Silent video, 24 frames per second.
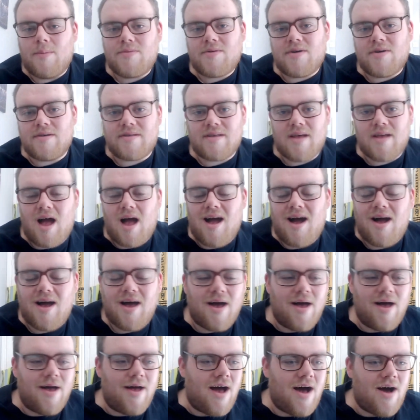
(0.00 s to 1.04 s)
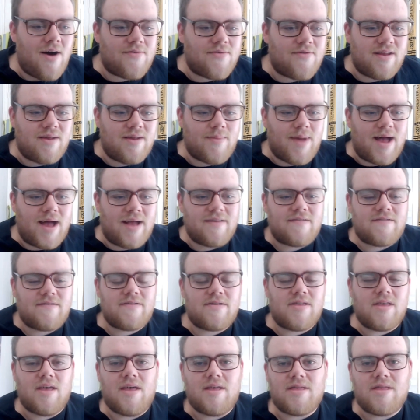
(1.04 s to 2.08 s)
because after the match,
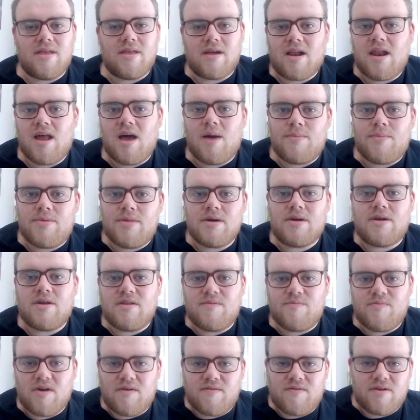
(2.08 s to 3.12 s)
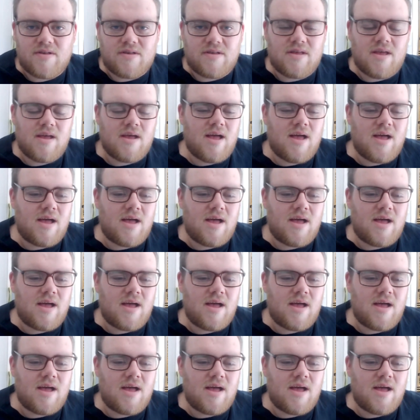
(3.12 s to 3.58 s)
the club, the Good Brothers,